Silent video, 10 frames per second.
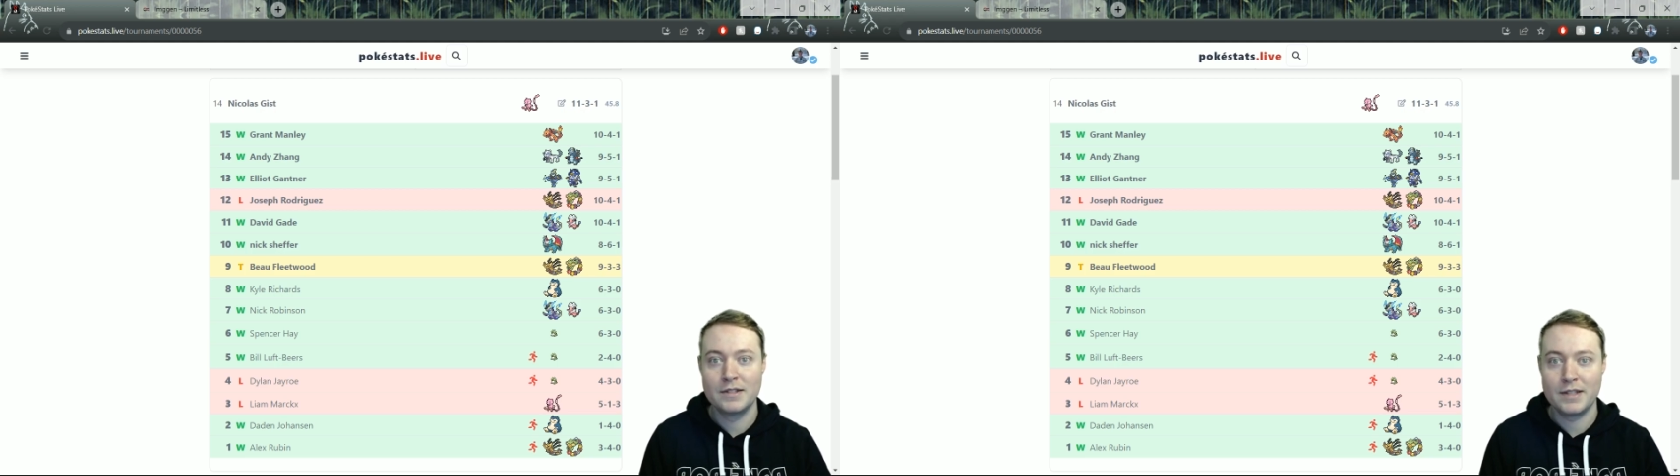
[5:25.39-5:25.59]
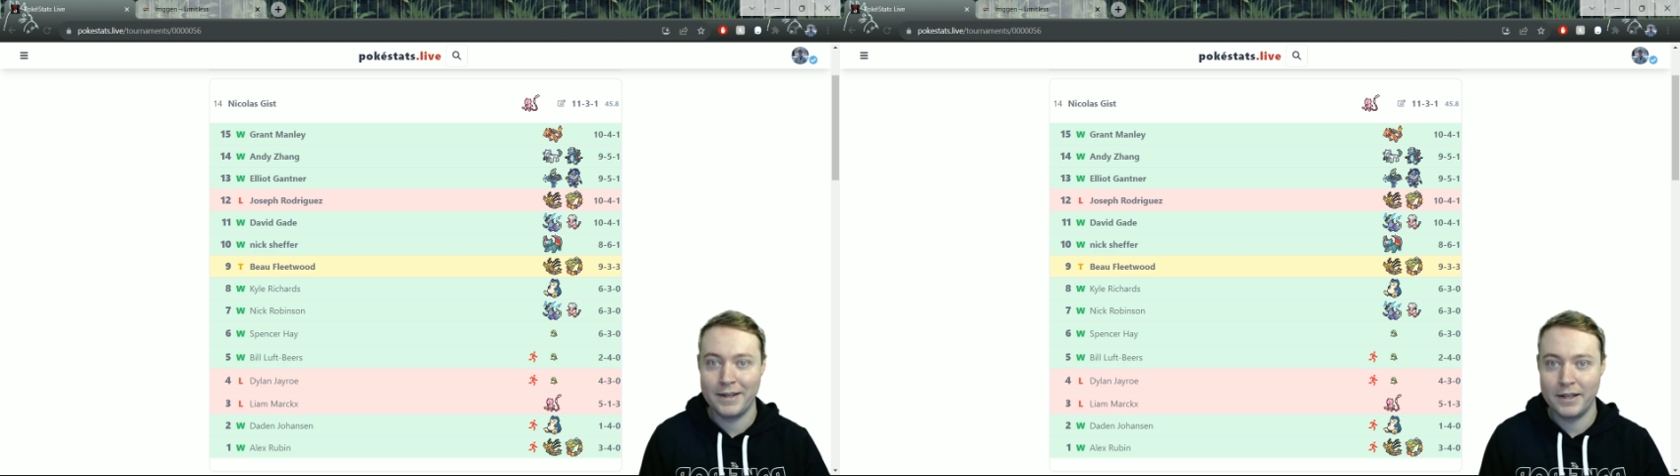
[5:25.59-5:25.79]

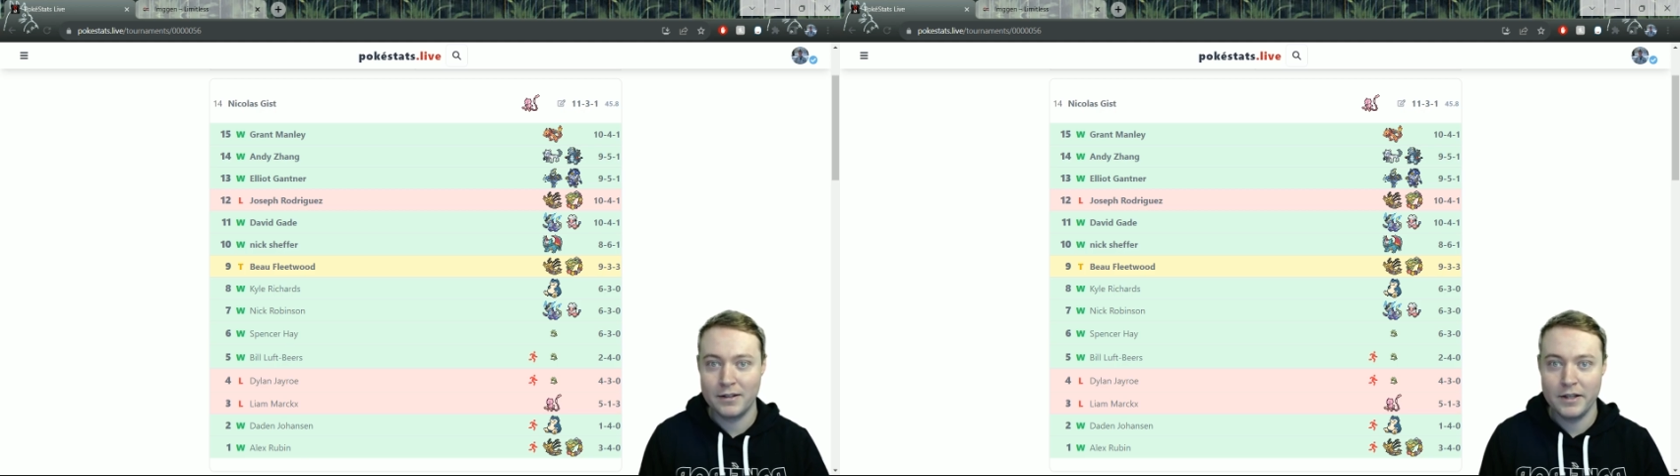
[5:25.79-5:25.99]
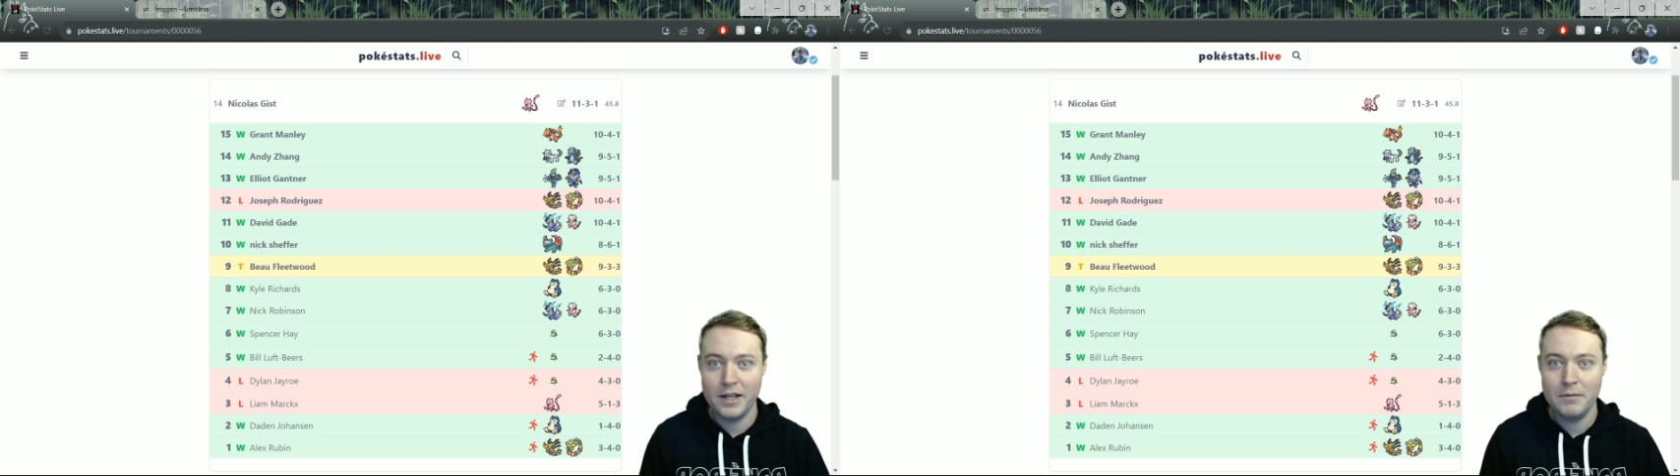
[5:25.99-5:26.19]

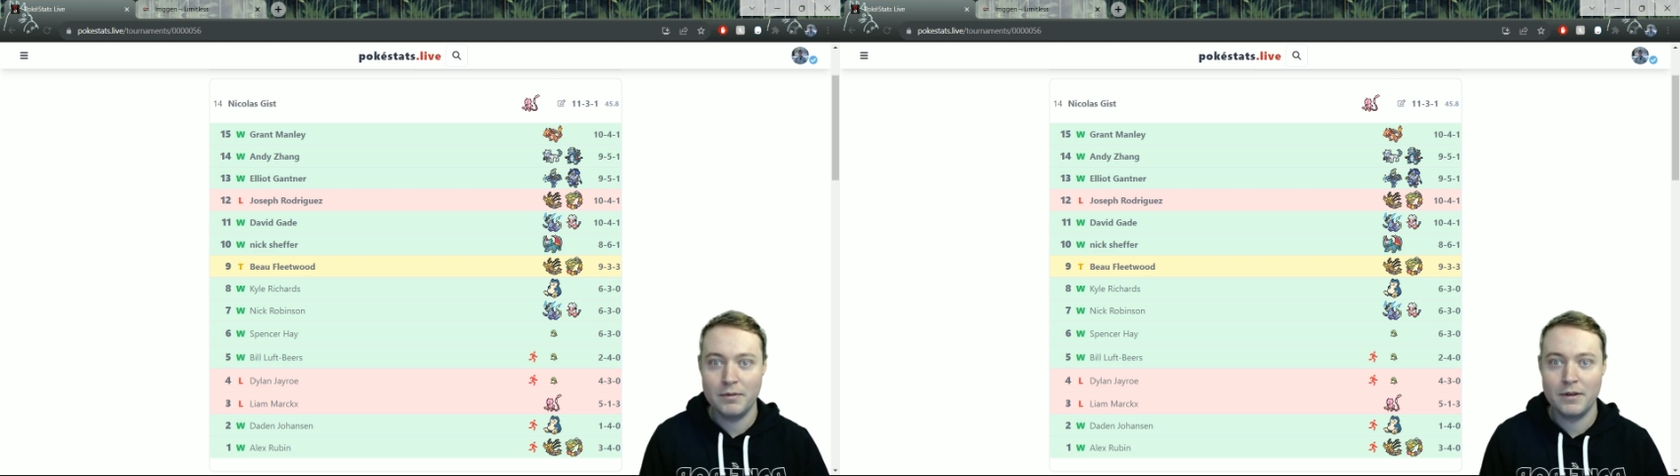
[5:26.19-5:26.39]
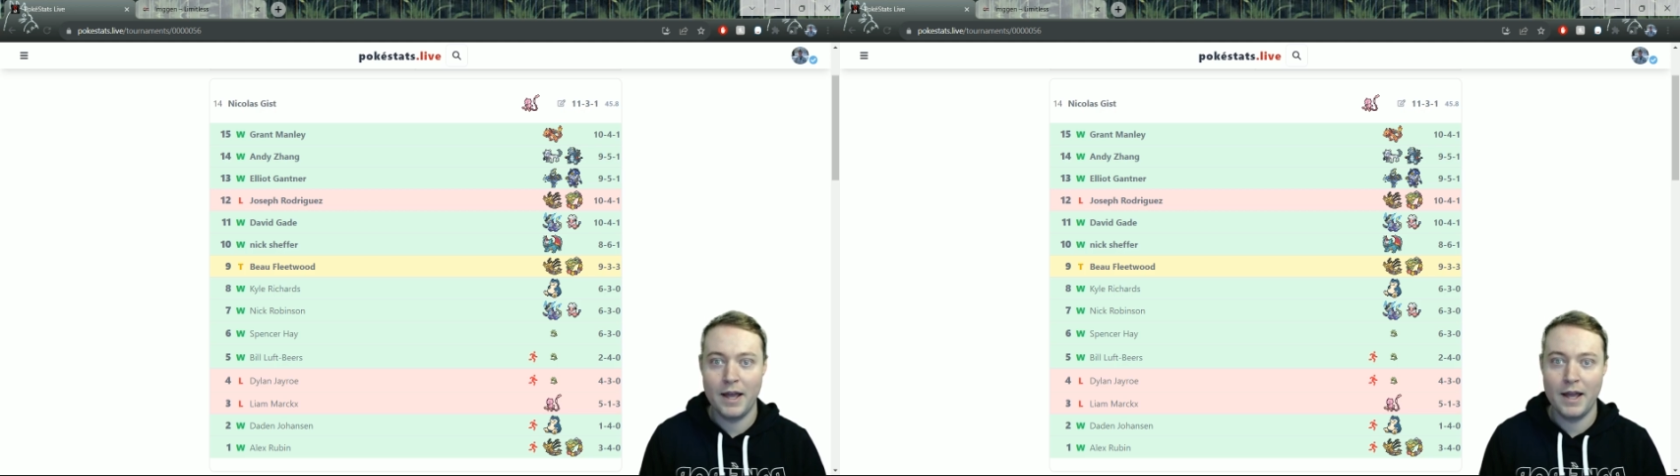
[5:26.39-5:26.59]
Psychic
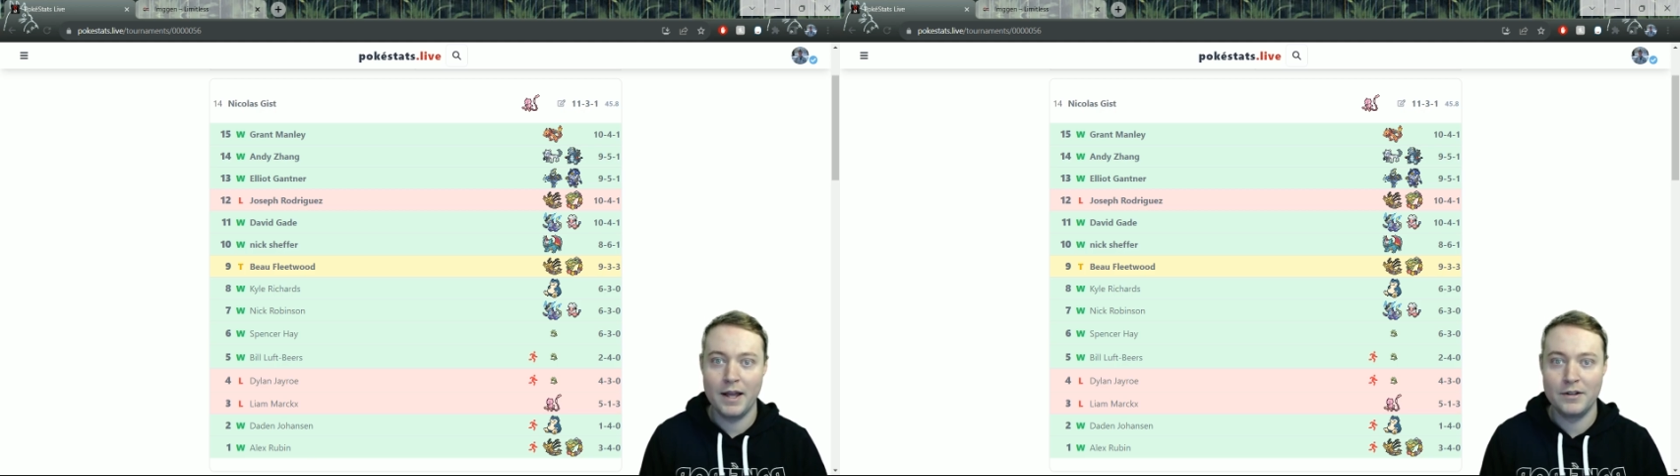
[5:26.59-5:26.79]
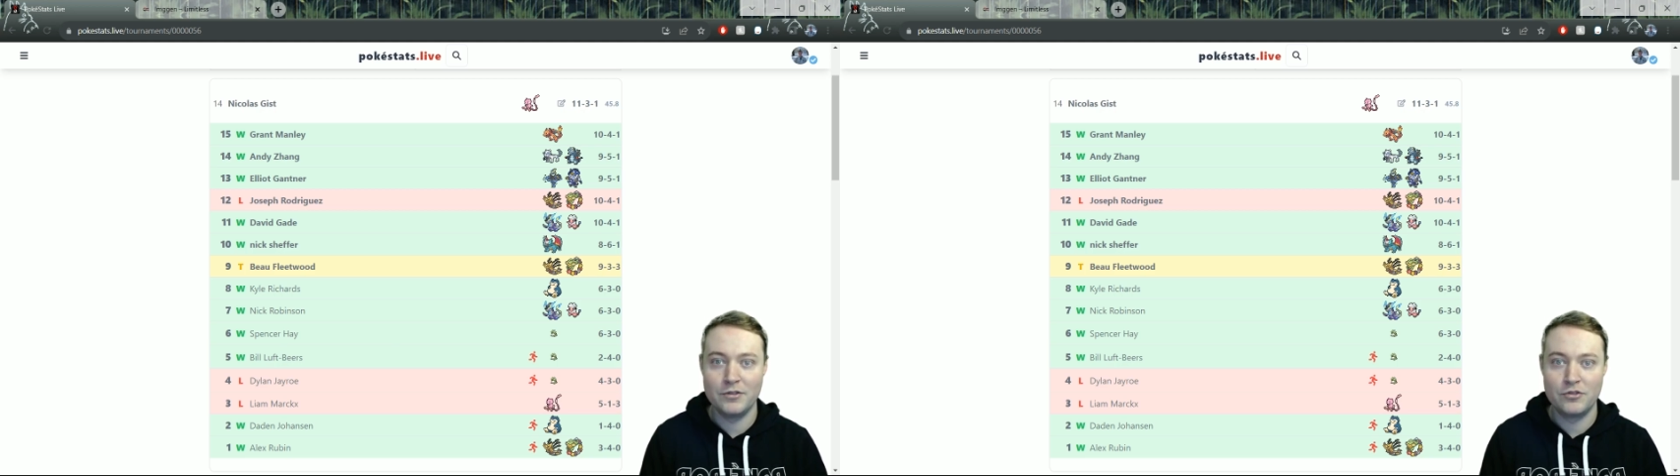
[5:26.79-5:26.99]
Leap,
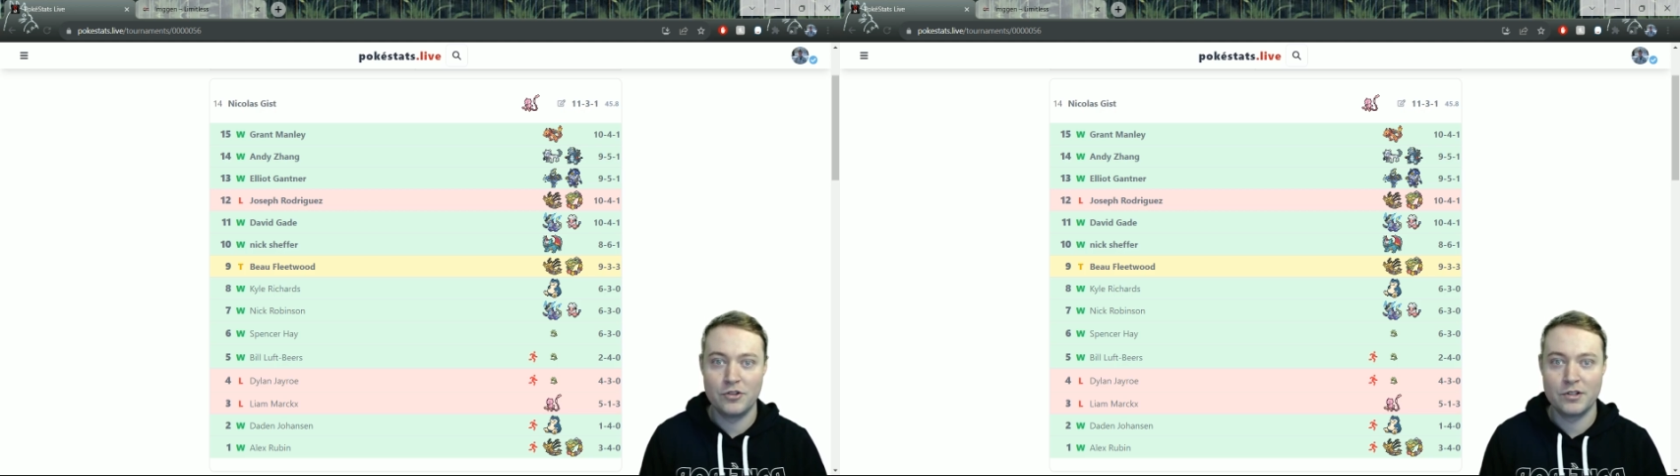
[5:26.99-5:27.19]
and